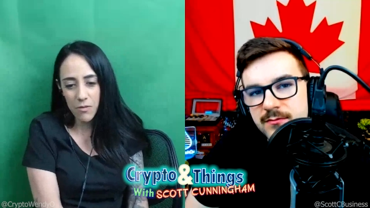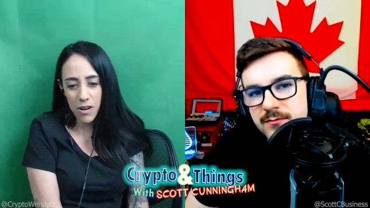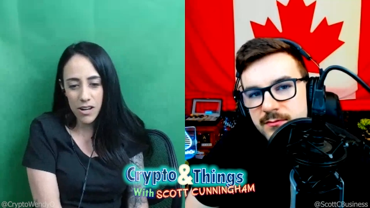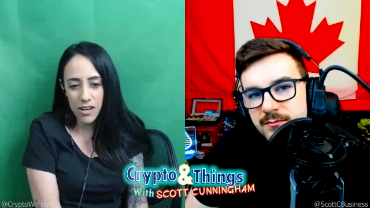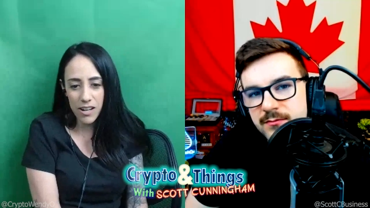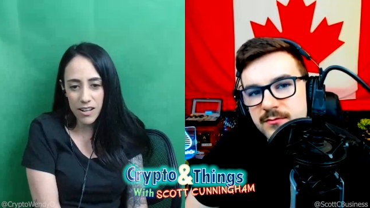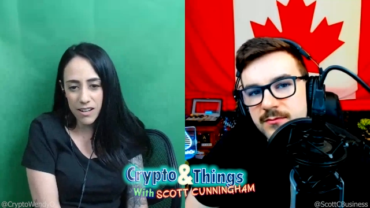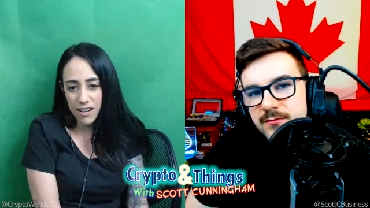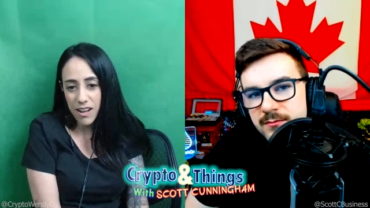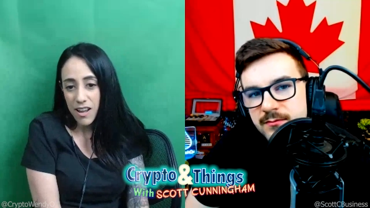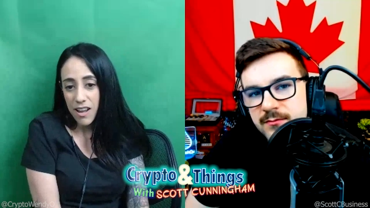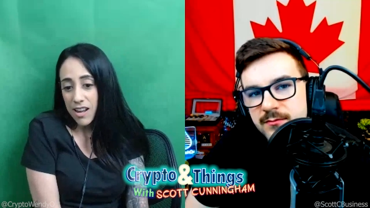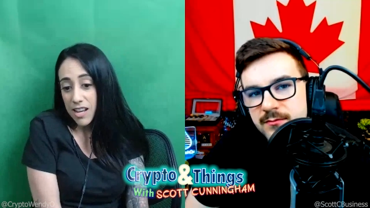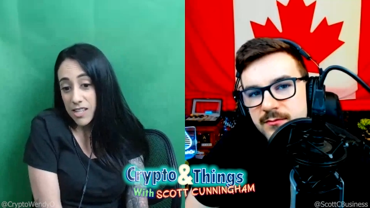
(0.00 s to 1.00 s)
Speaker 1: ready. And
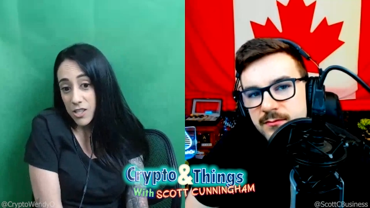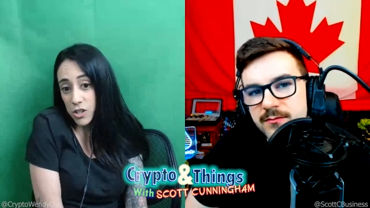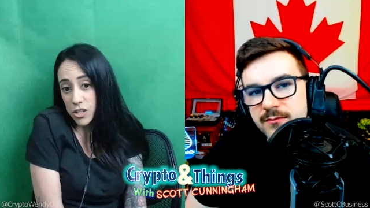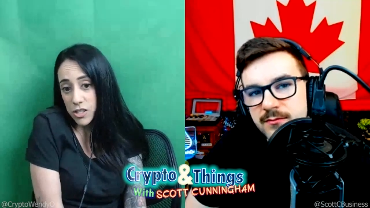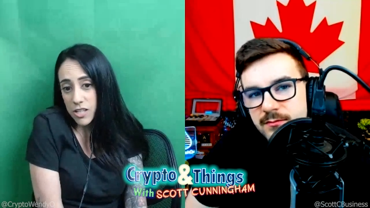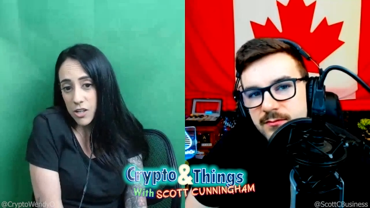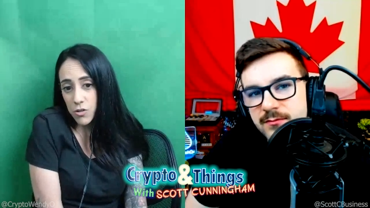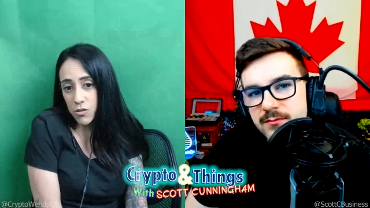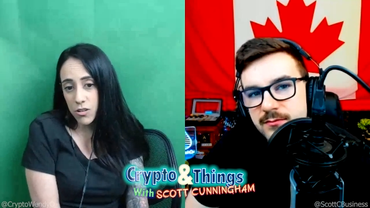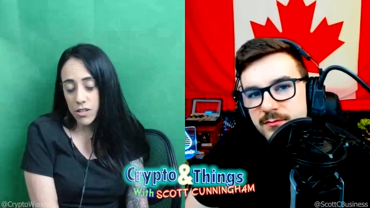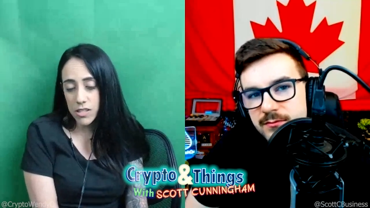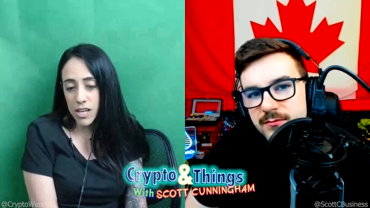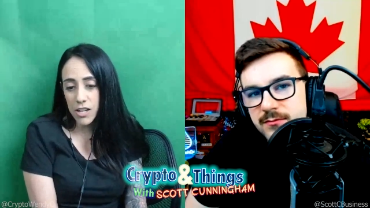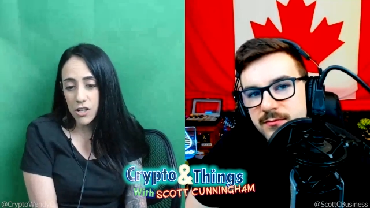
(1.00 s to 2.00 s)
is
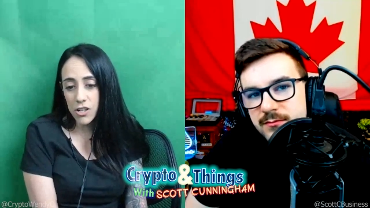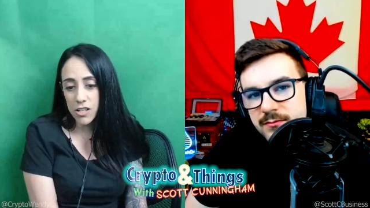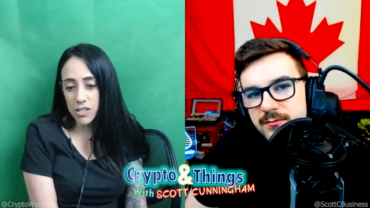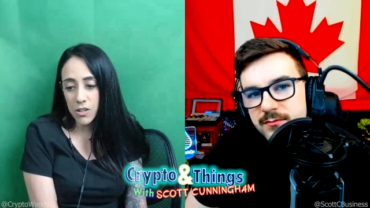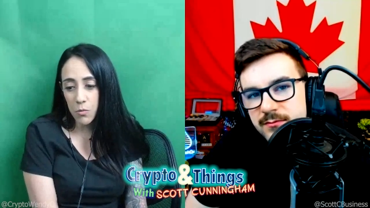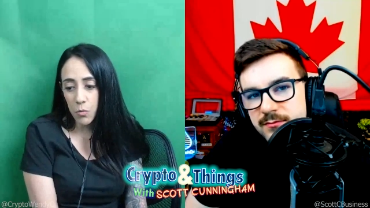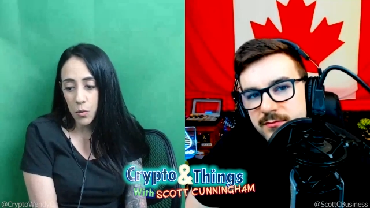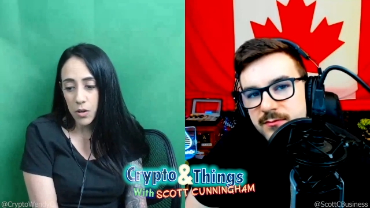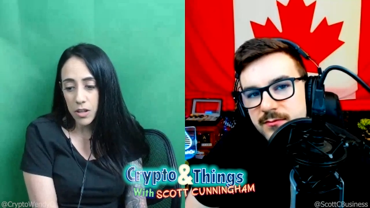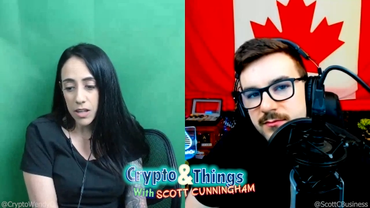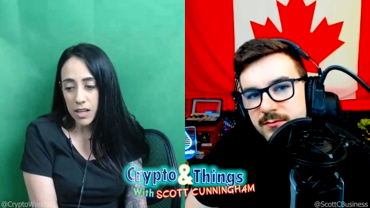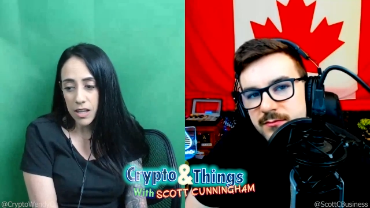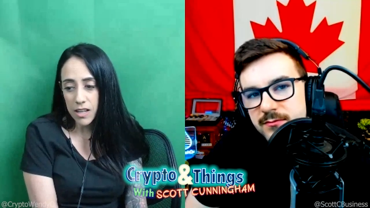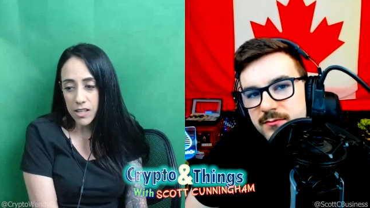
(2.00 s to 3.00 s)
decentralization, is it
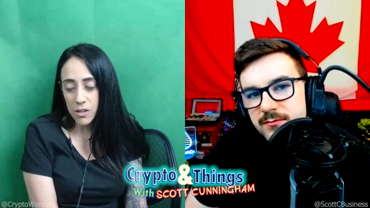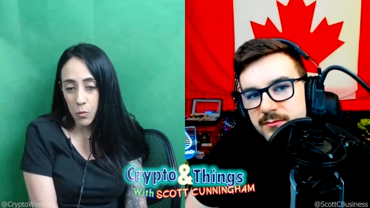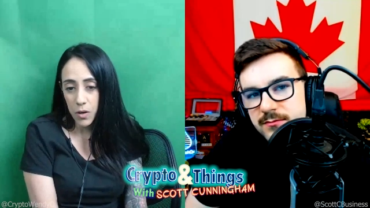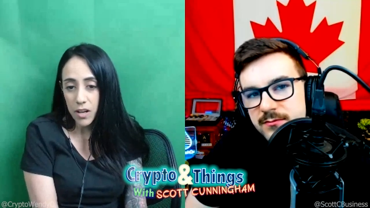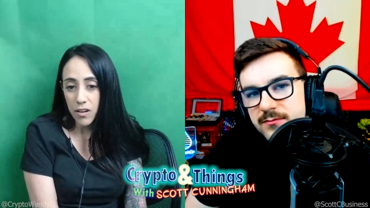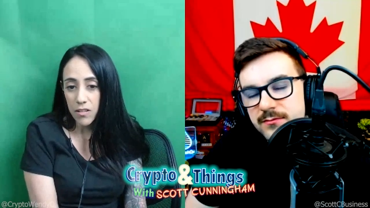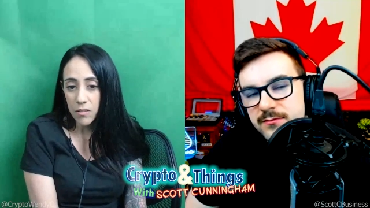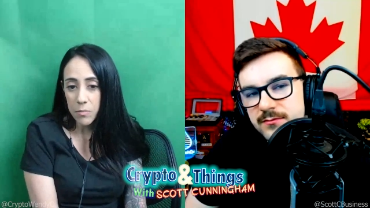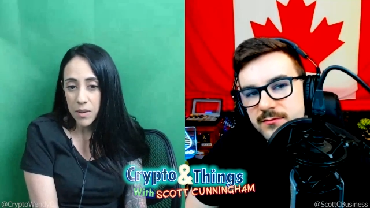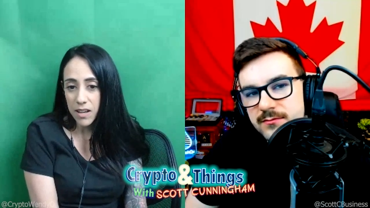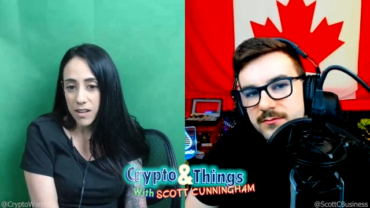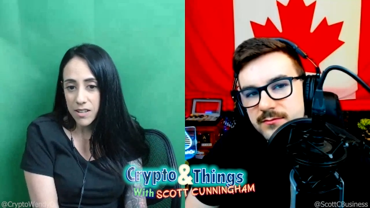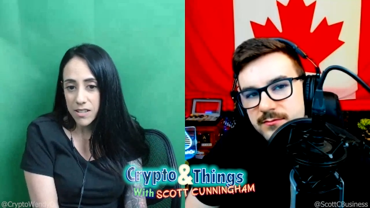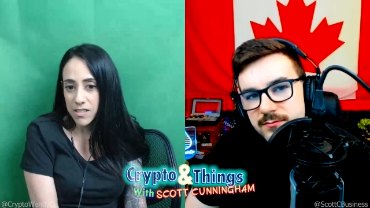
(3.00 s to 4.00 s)
really, is it real?
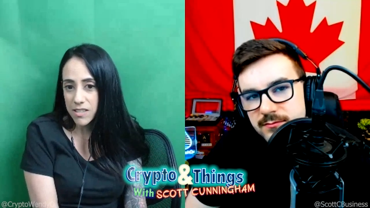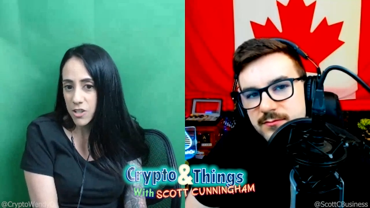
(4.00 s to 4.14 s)
Because this